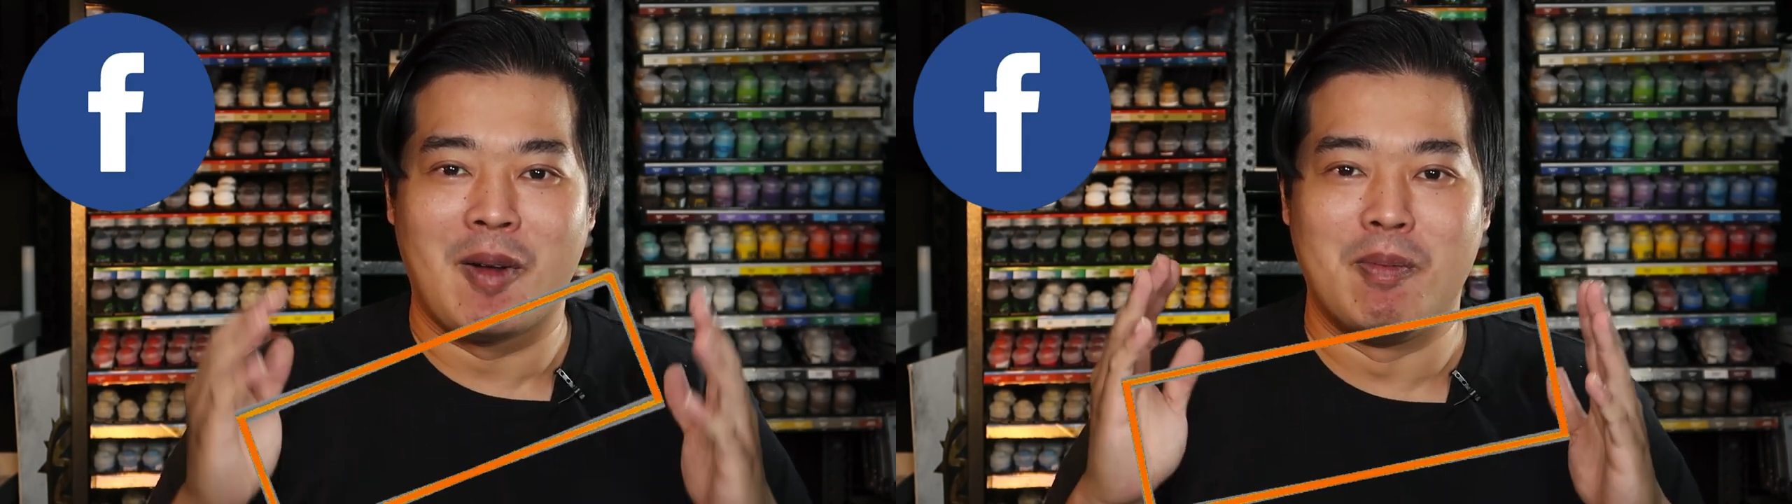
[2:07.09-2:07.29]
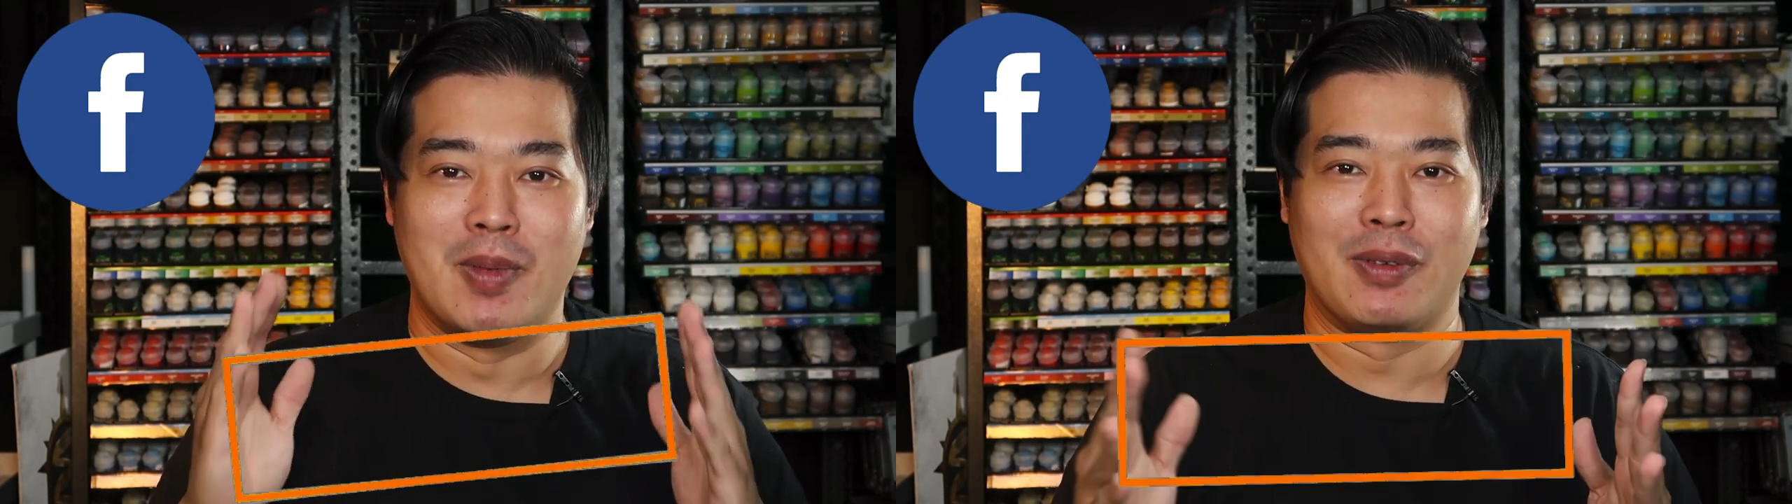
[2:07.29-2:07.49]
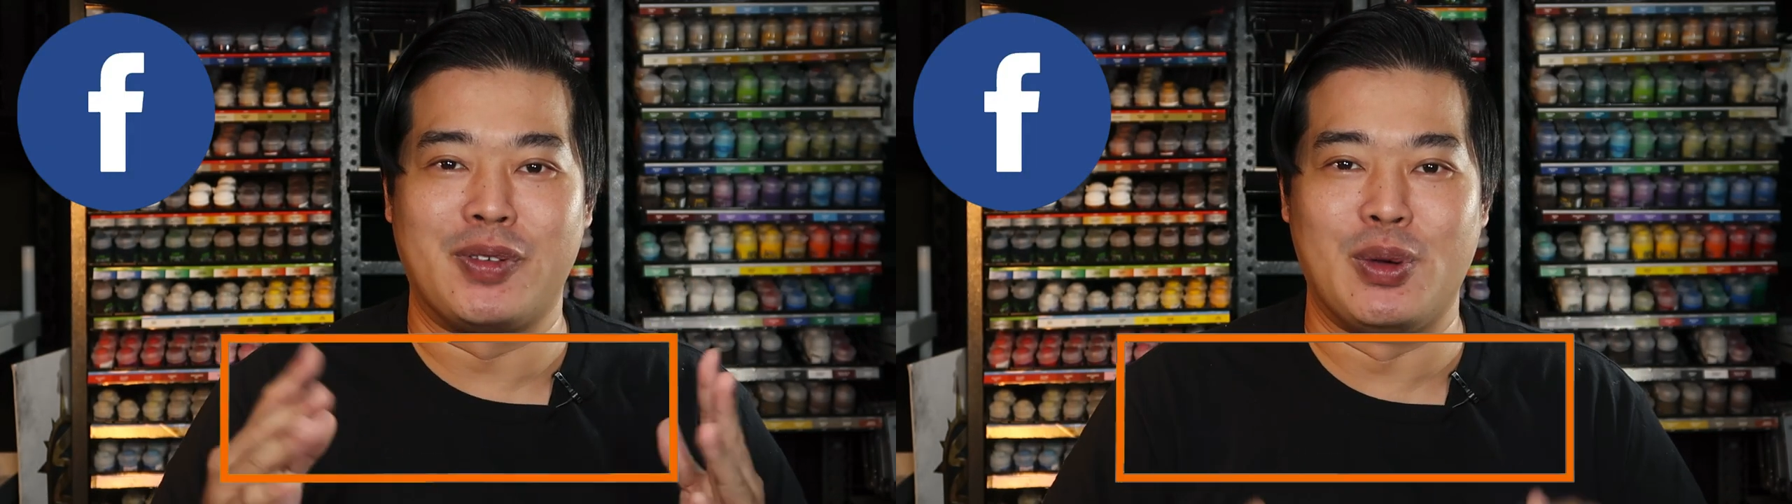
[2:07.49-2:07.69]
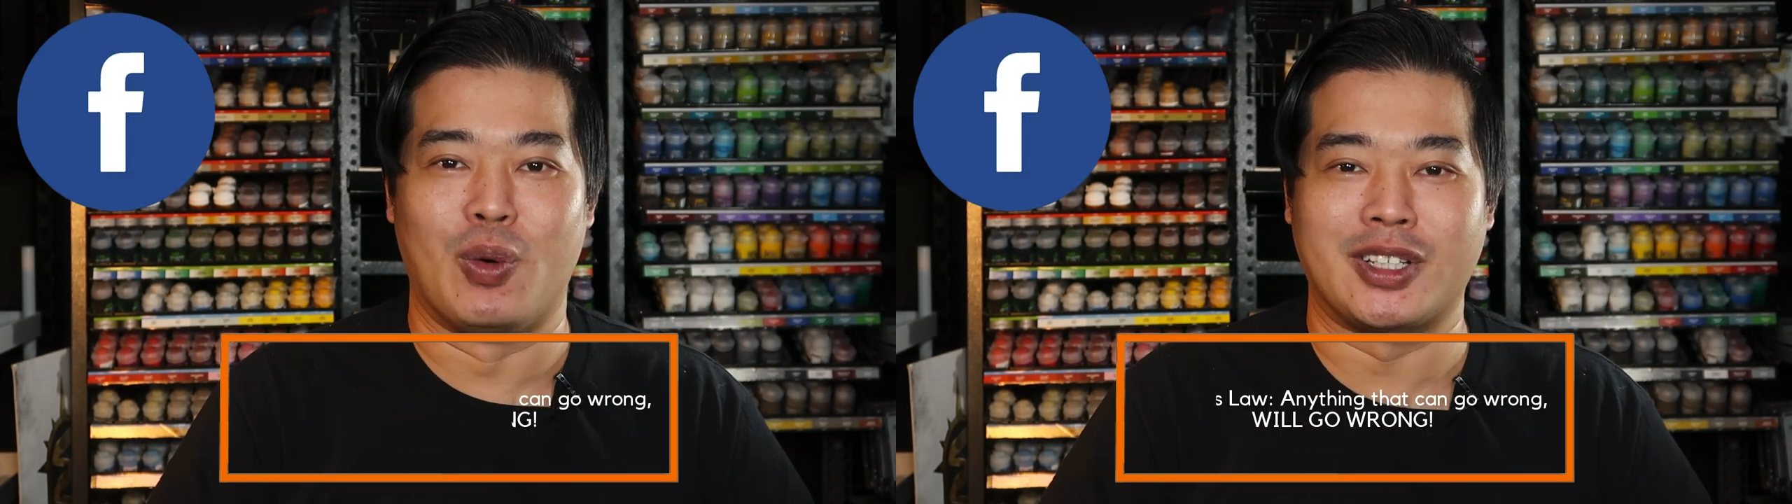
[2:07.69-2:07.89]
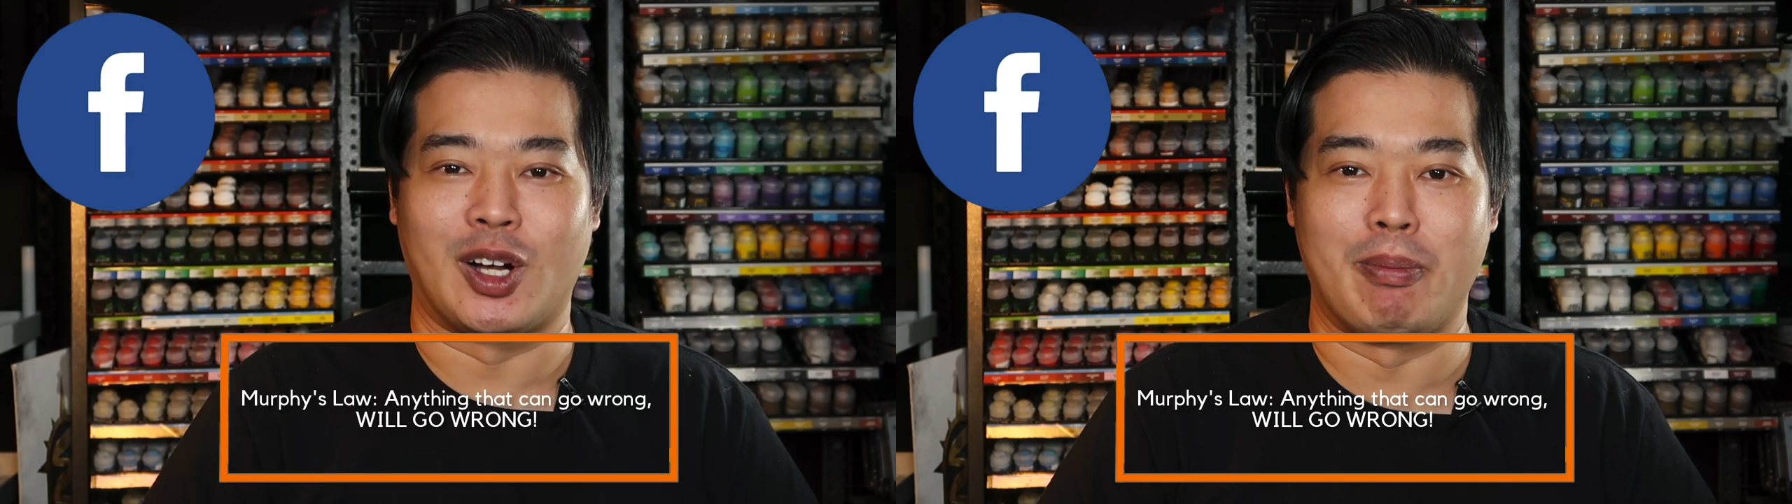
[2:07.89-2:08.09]
Murphy
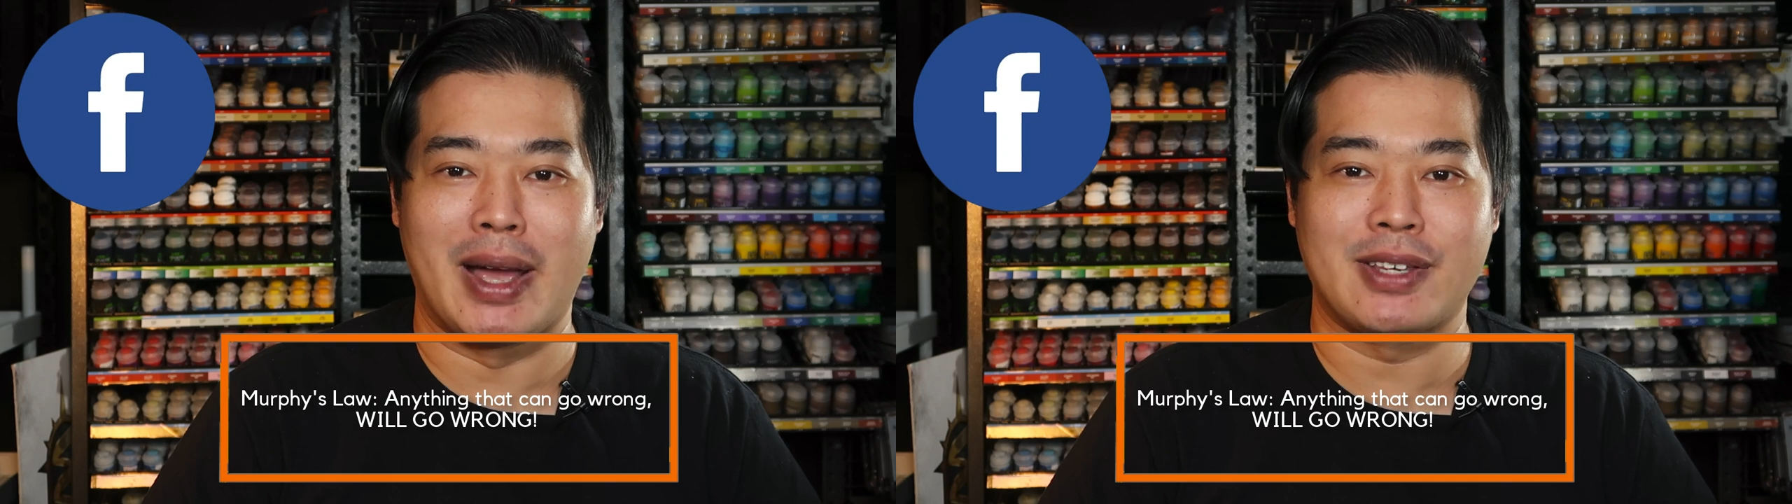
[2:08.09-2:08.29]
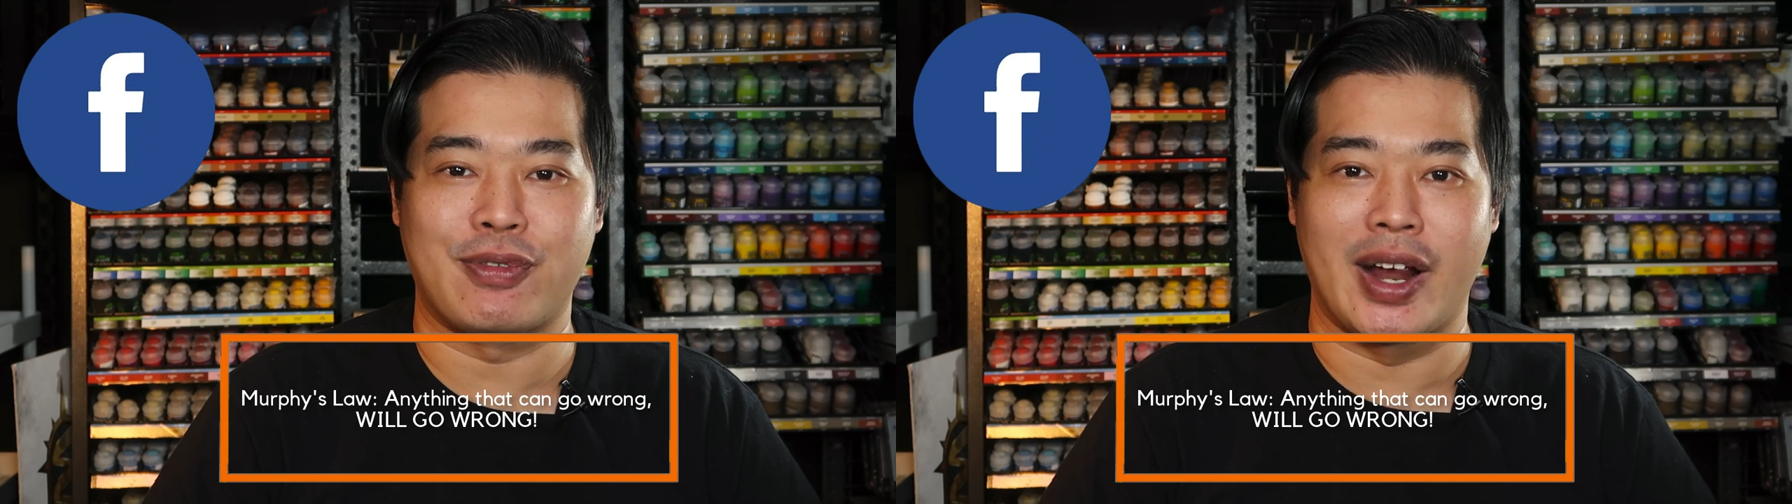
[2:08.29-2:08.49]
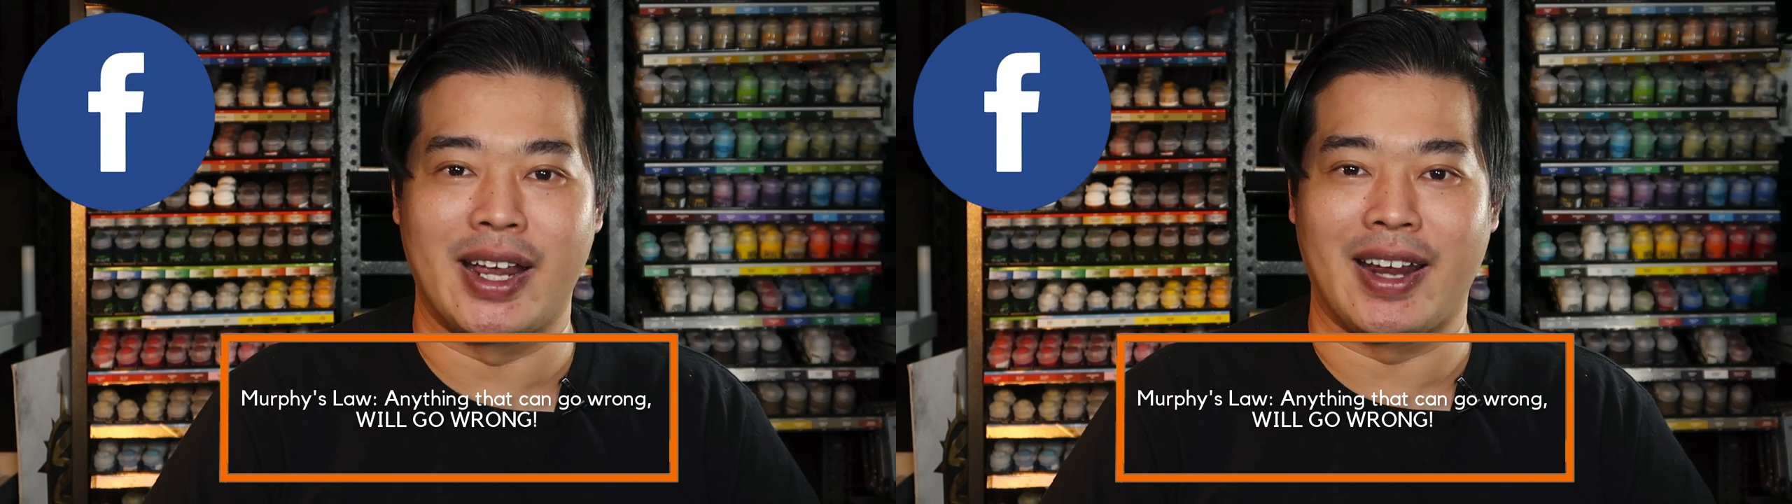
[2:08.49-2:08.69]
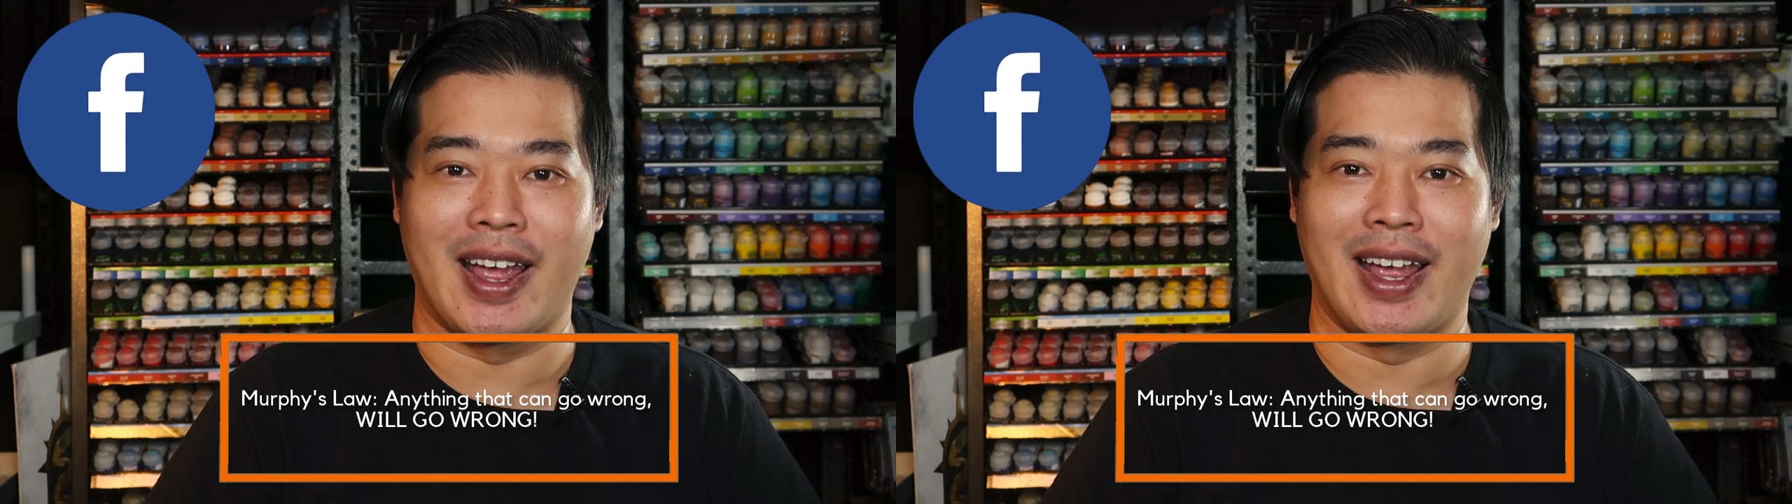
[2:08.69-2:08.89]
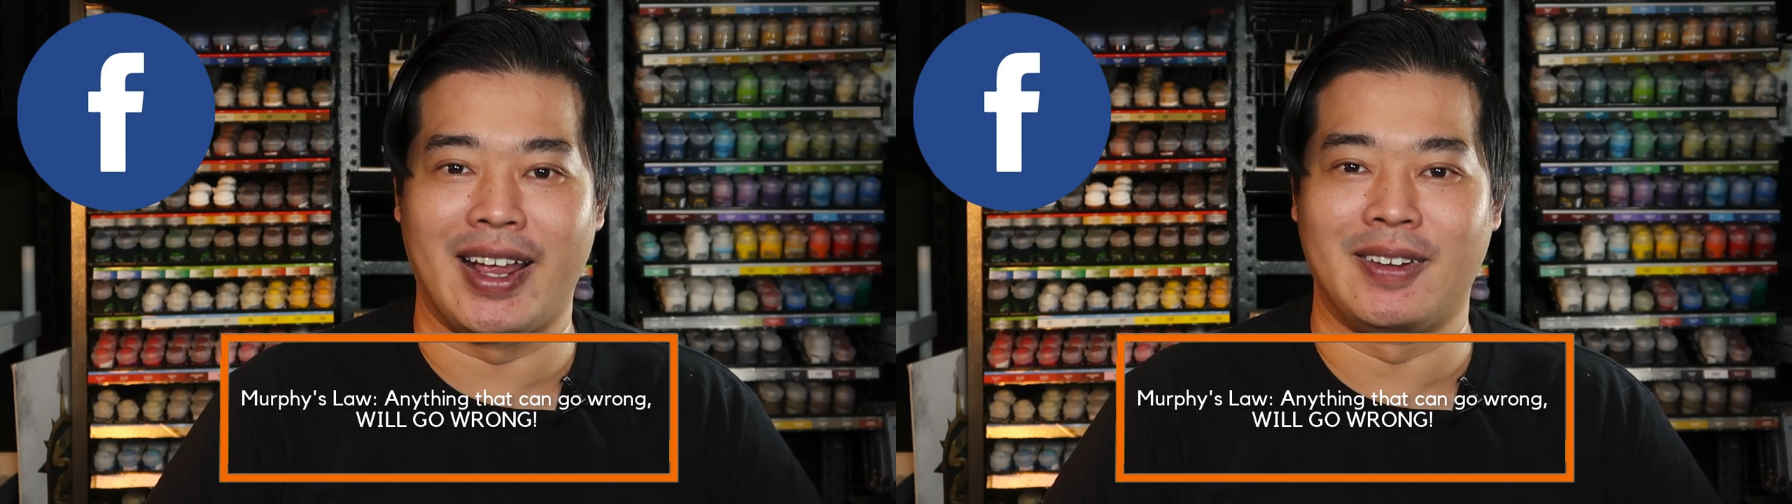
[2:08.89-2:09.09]
was our best friend
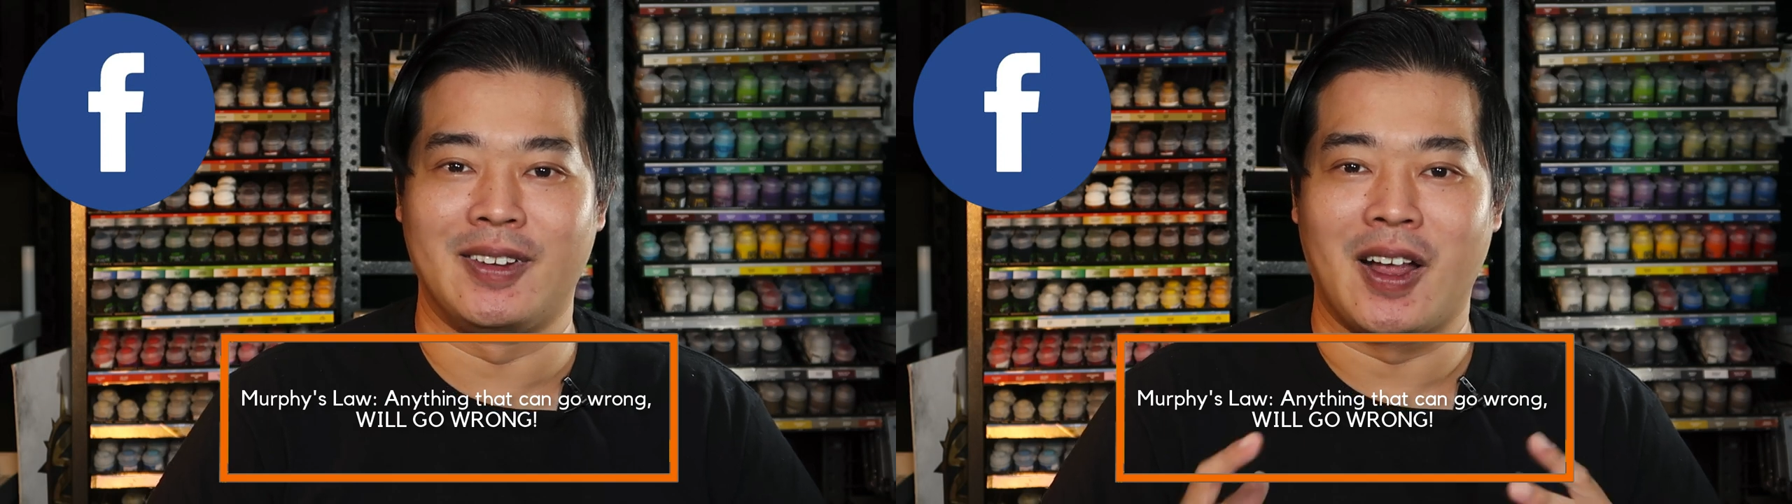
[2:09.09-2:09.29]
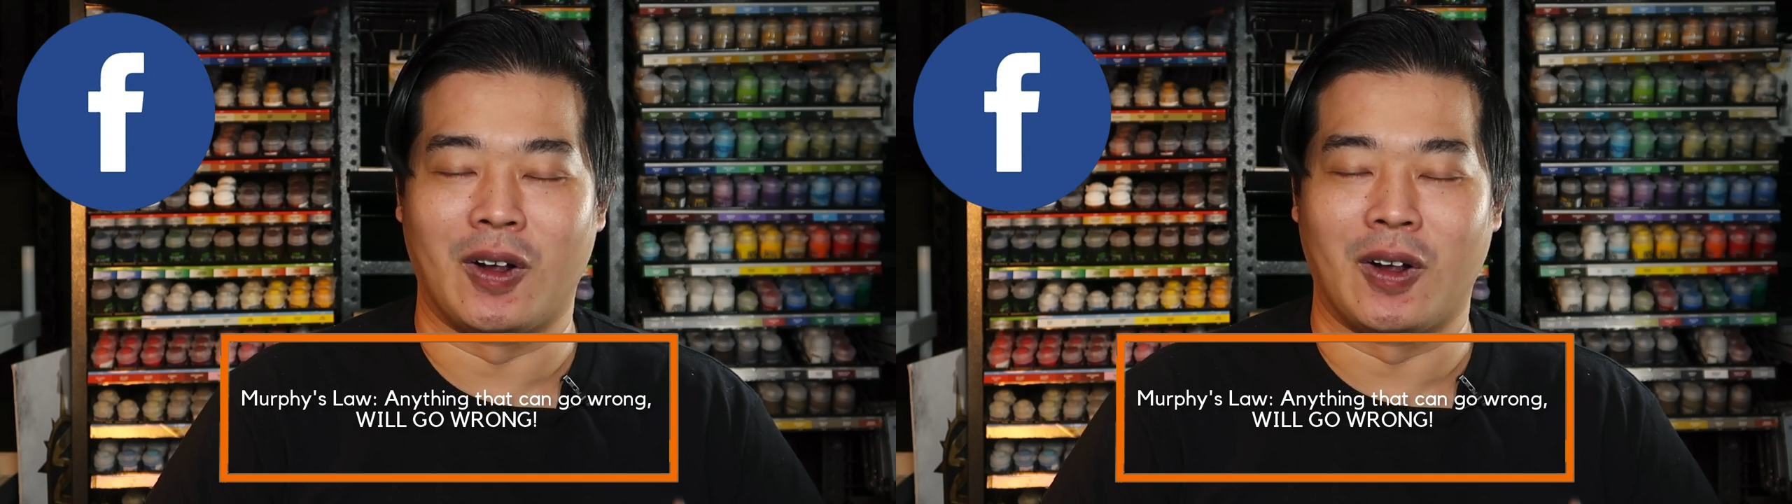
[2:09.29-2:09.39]
and